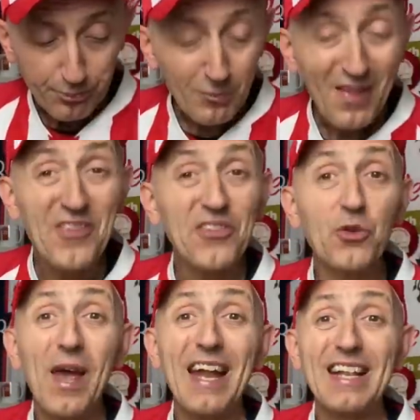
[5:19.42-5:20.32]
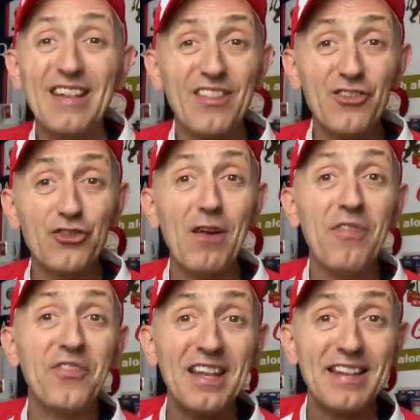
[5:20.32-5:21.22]
This is where
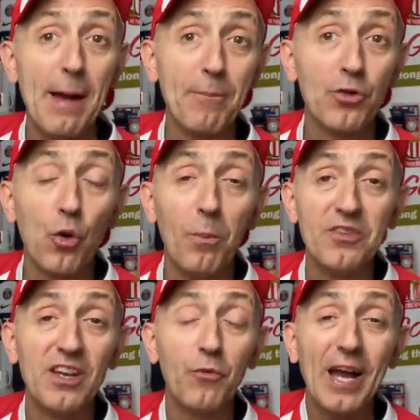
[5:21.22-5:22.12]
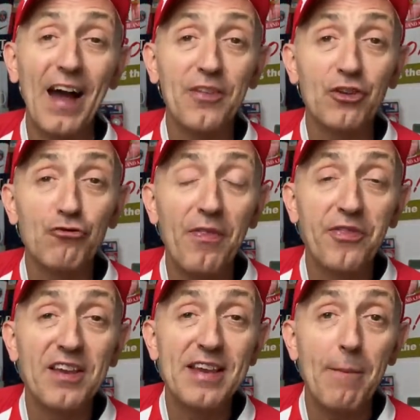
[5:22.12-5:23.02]
strength and depth comes in. If we had the strength
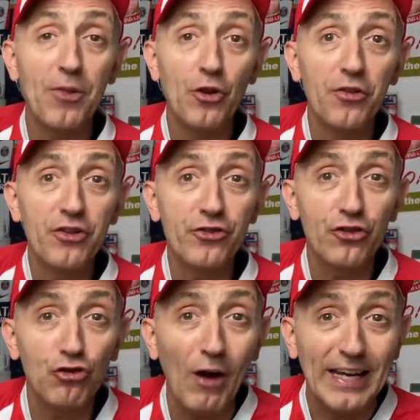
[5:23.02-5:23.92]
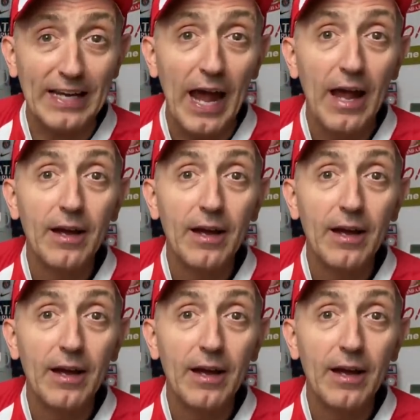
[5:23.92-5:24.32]
and depth, another striker